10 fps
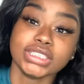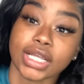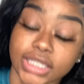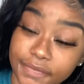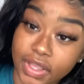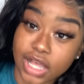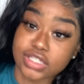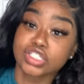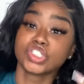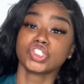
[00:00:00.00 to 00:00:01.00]
I love y'all
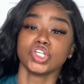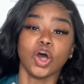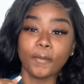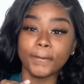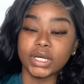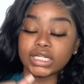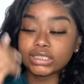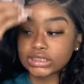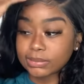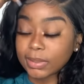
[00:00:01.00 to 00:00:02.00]
so
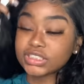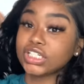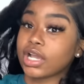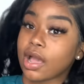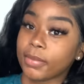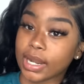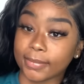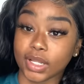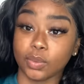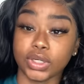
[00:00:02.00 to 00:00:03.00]
much. Make sure y'all comment down
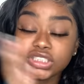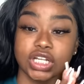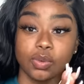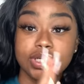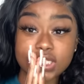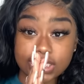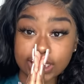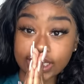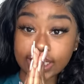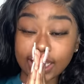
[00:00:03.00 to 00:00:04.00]
below what else y'all want to
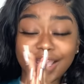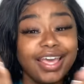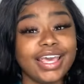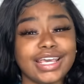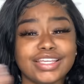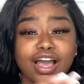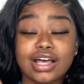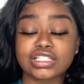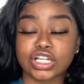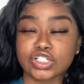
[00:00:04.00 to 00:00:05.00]
see. And y'all
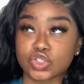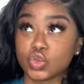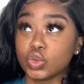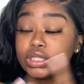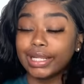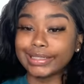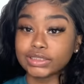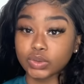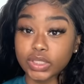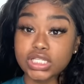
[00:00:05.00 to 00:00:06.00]
start school next
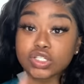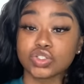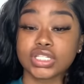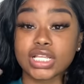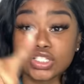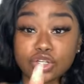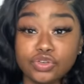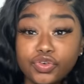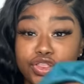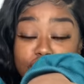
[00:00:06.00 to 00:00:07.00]
week, so stay tuned
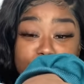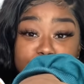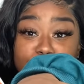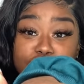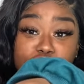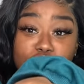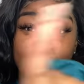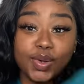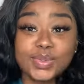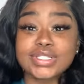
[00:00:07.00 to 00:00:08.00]
for those
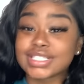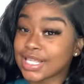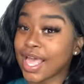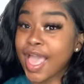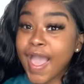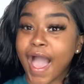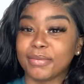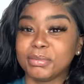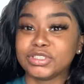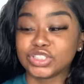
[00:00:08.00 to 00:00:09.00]
videos. I'm
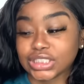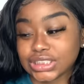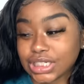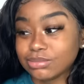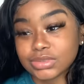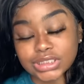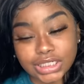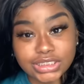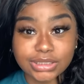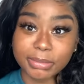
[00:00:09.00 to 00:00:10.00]
gonna be dressing up
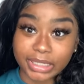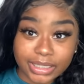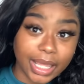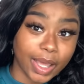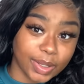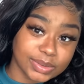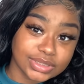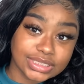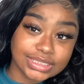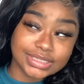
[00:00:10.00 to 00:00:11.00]
just to be in the
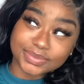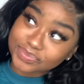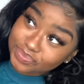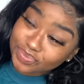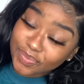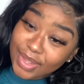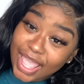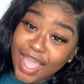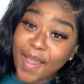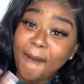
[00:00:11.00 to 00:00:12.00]
house.
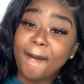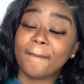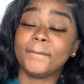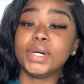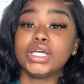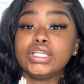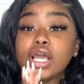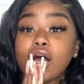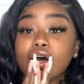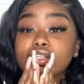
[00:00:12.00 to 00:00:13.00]
But
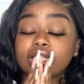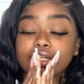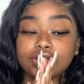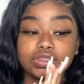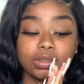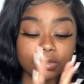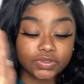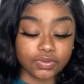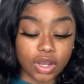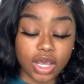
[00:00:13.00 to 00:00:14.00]
y'all, thank you so much
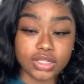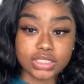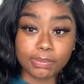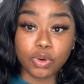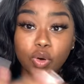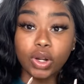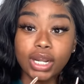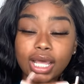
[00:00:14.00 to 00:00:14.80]
for all the support.